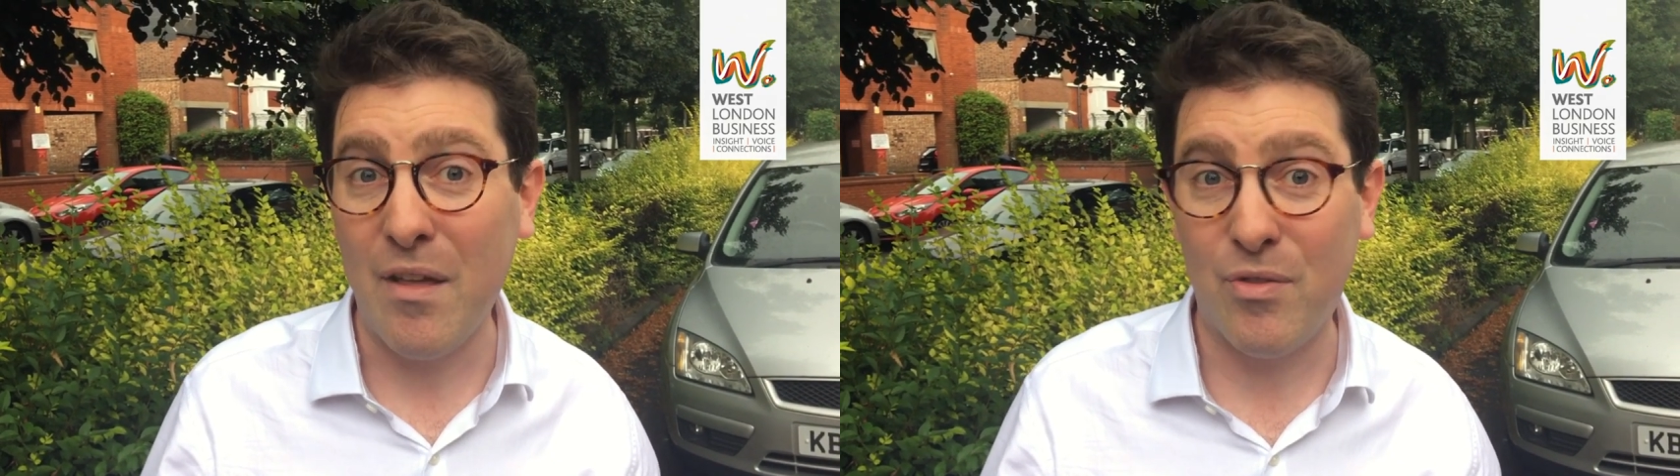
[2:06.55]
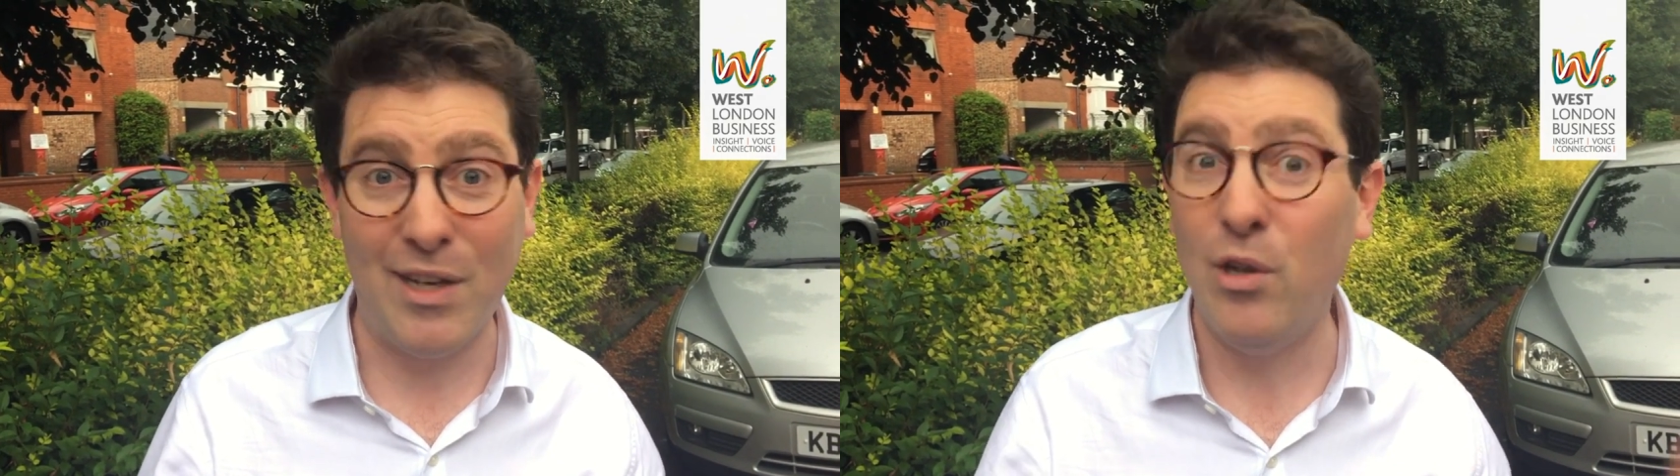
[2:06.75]

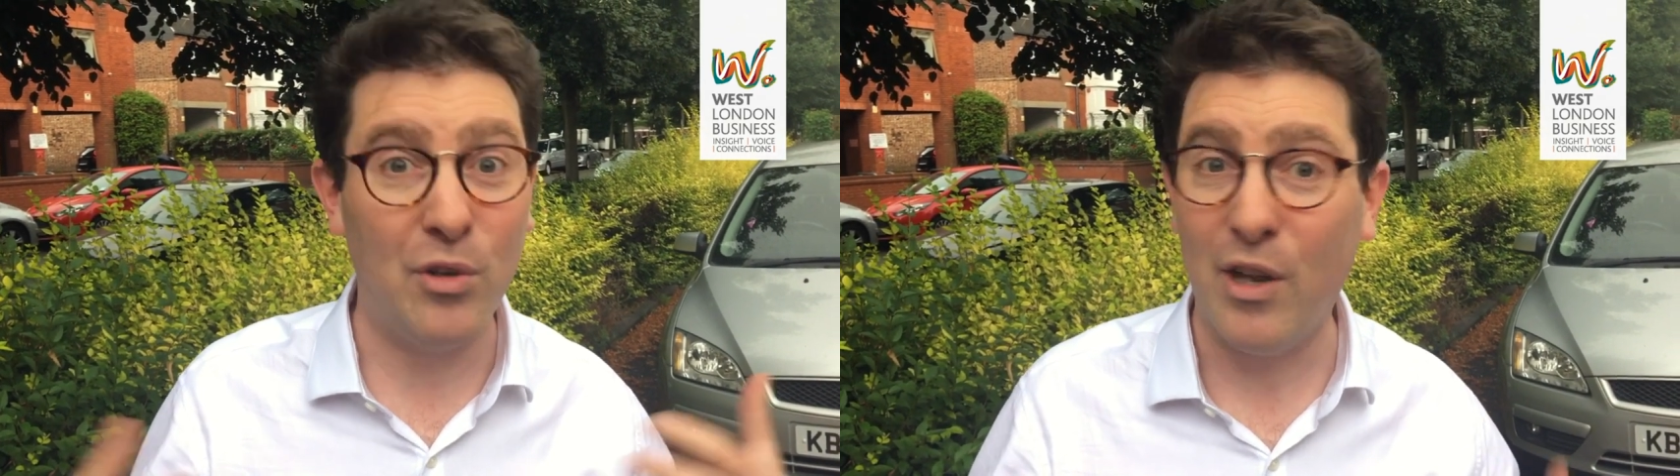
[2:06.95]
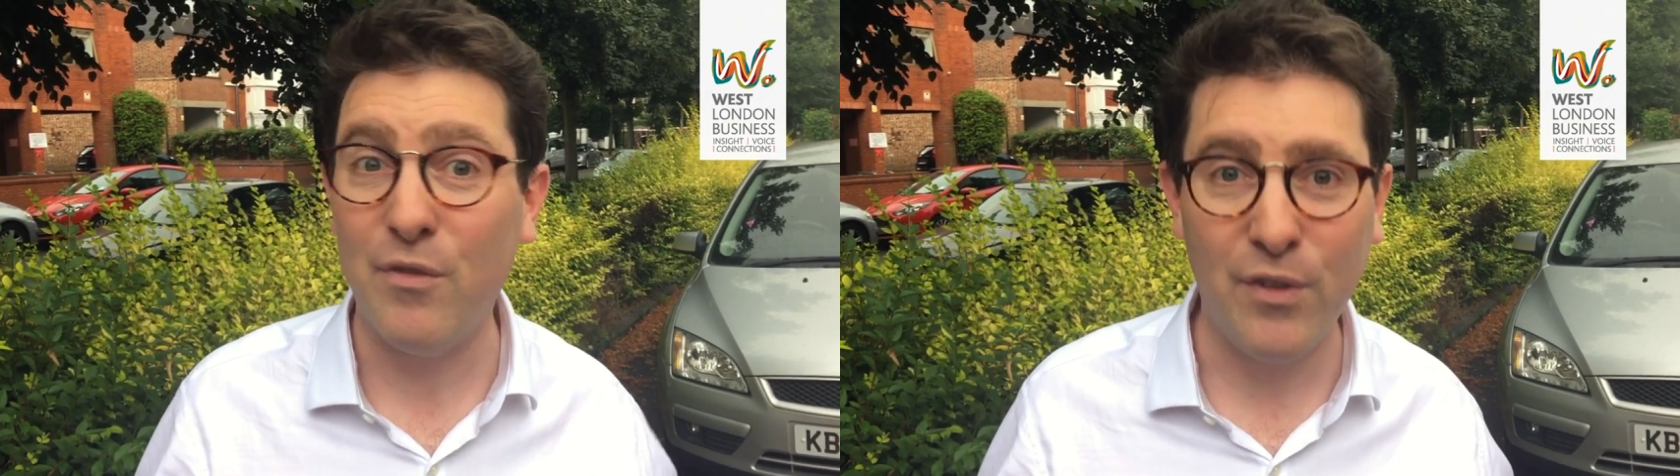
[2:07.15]
then
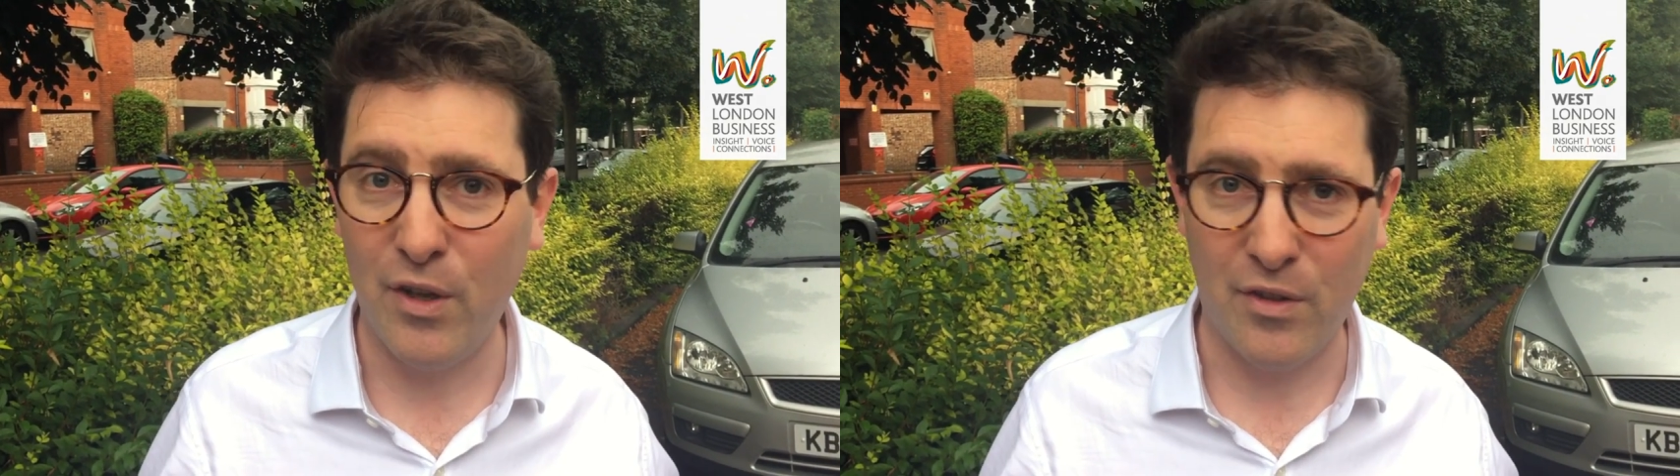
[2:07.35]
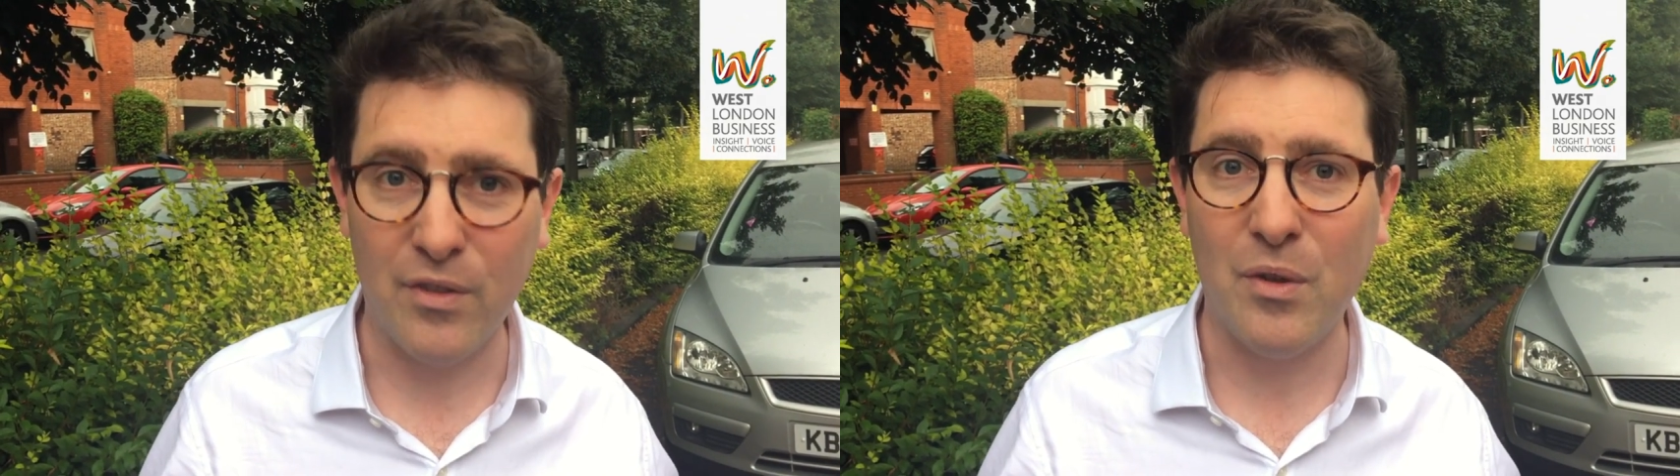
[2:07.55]
look no
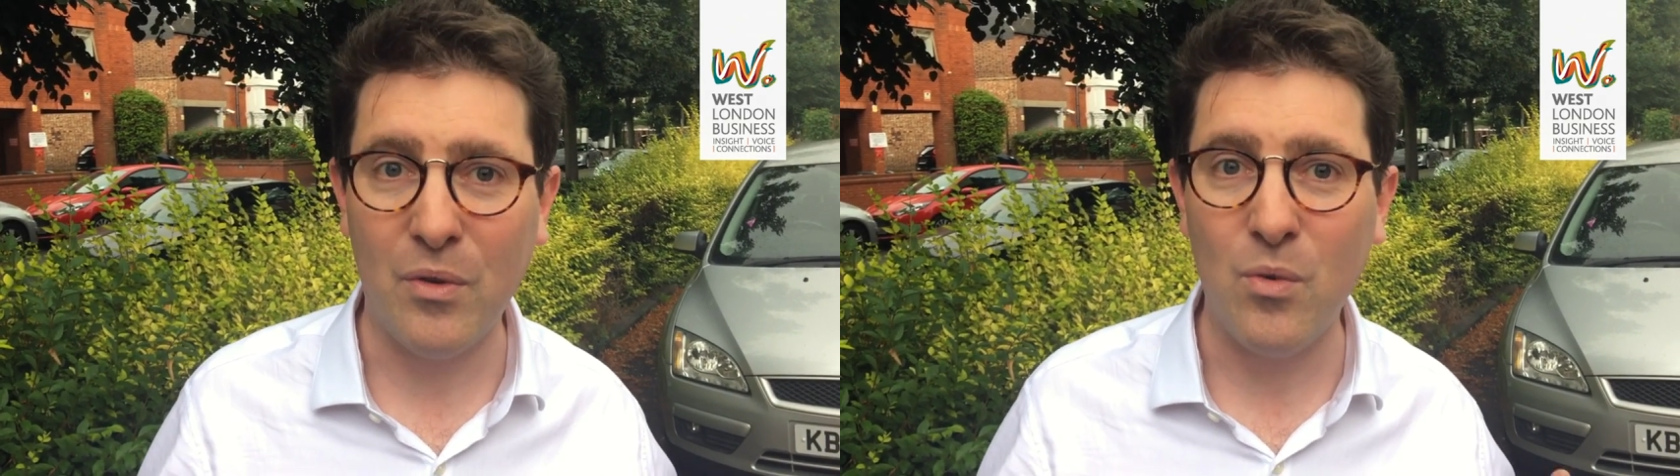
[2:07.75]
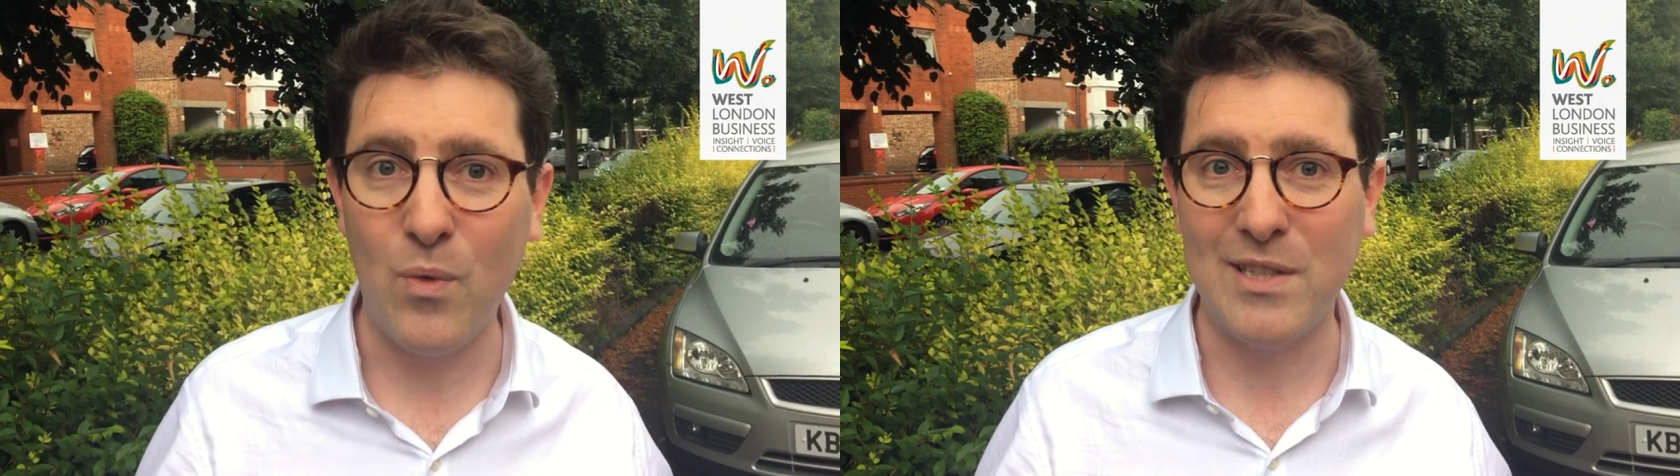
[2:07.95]
further than
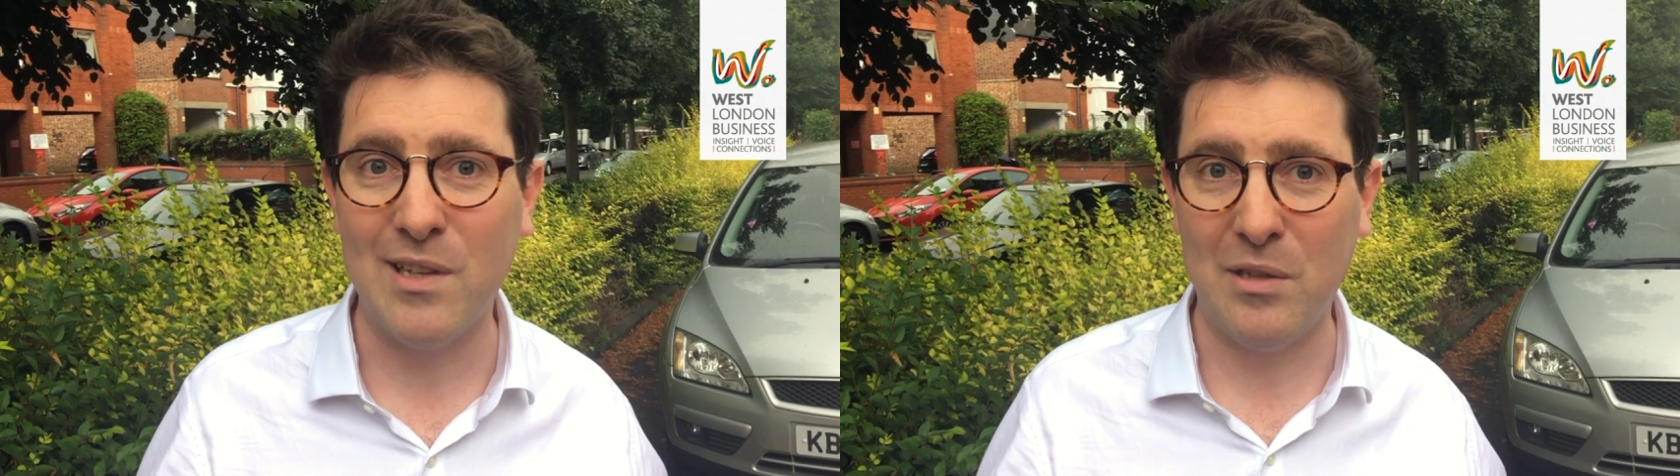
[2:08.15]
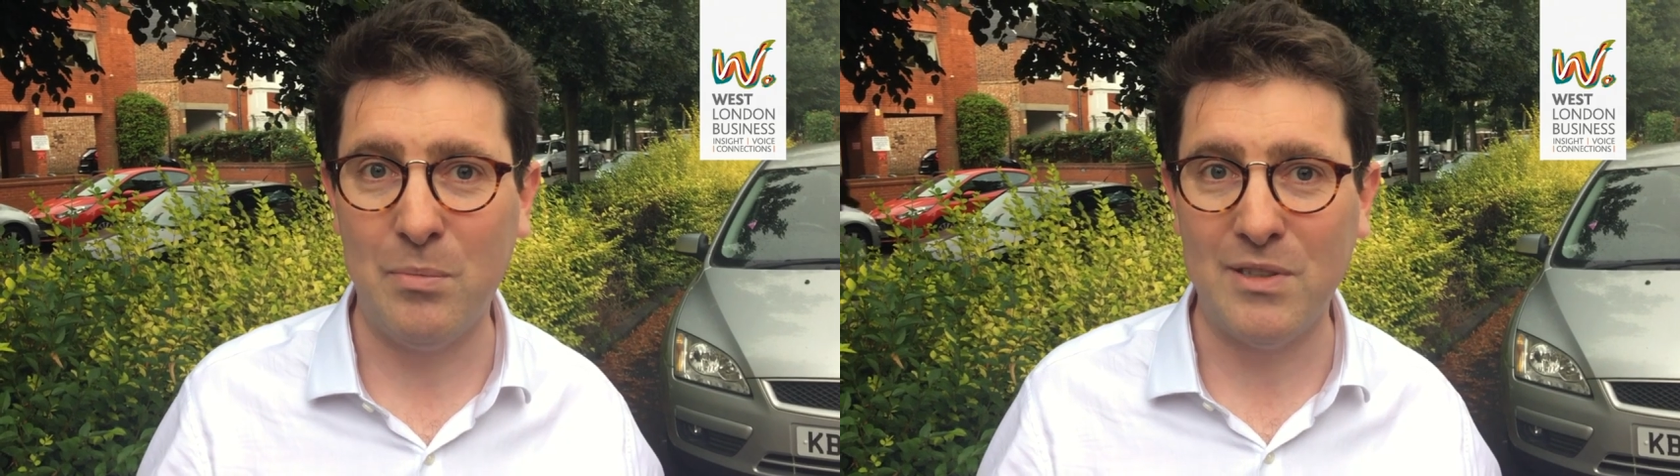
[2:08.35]
West London